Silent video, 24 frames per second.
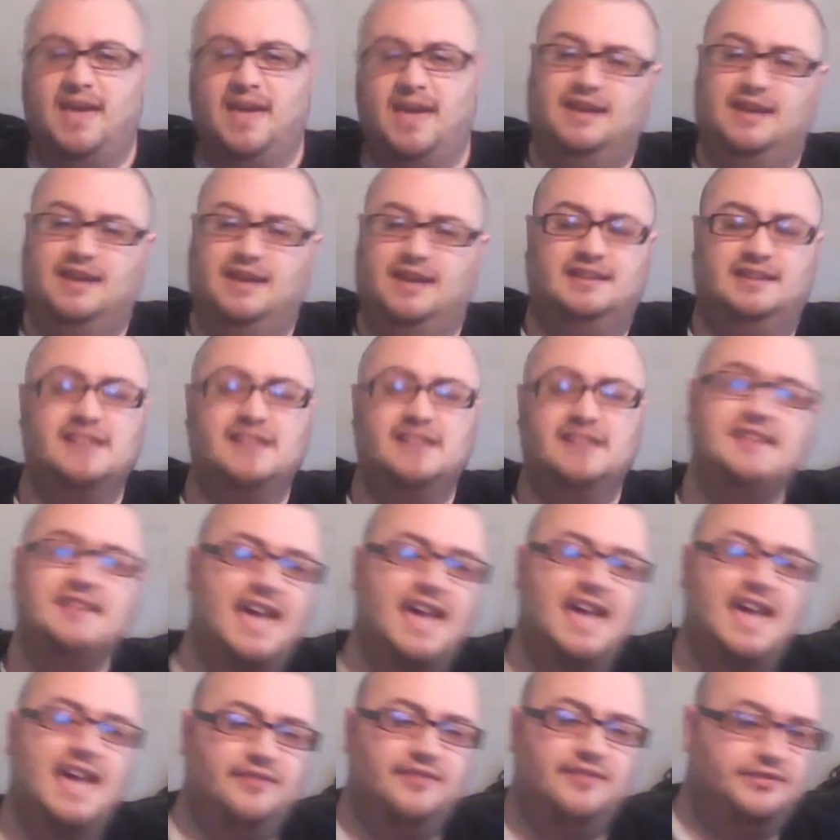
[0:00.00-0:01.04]
and it doesn't
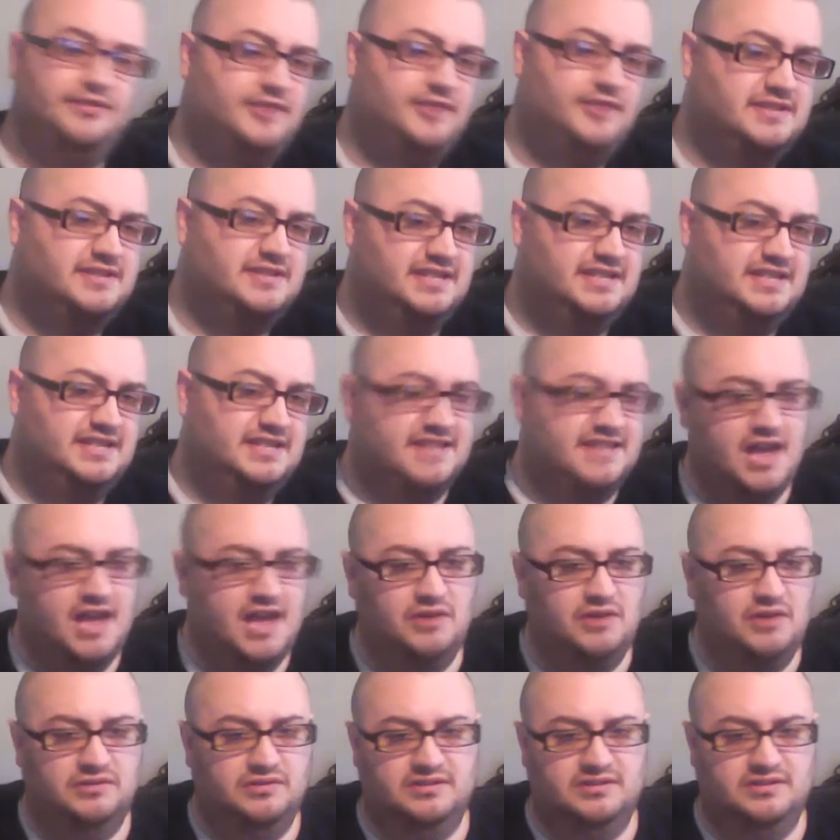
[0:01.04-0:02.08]
have the fuzzy
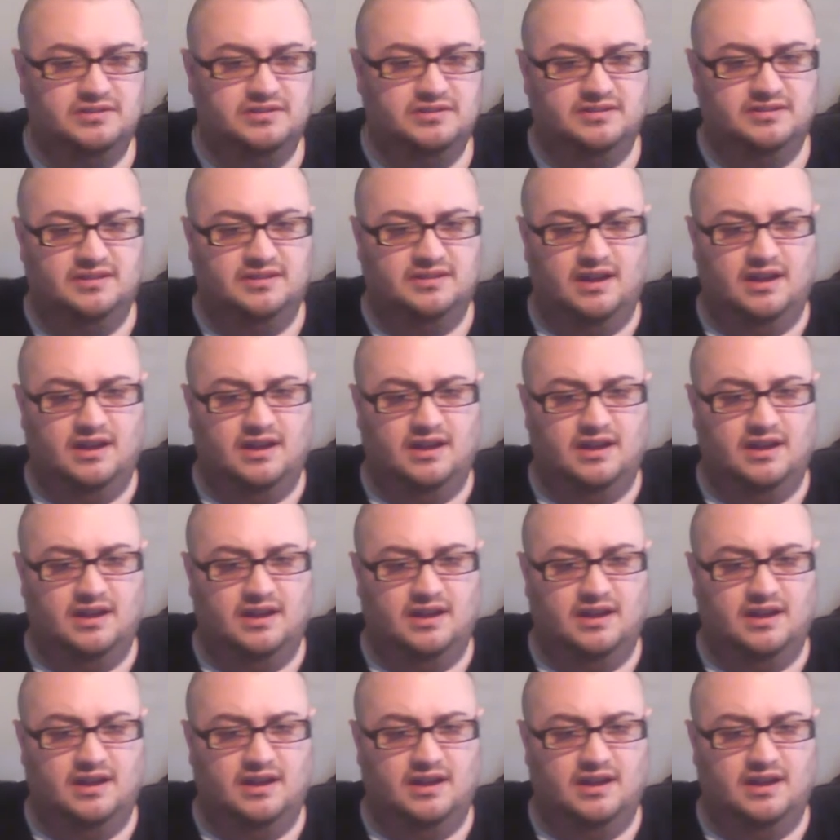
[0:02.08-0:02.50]
sound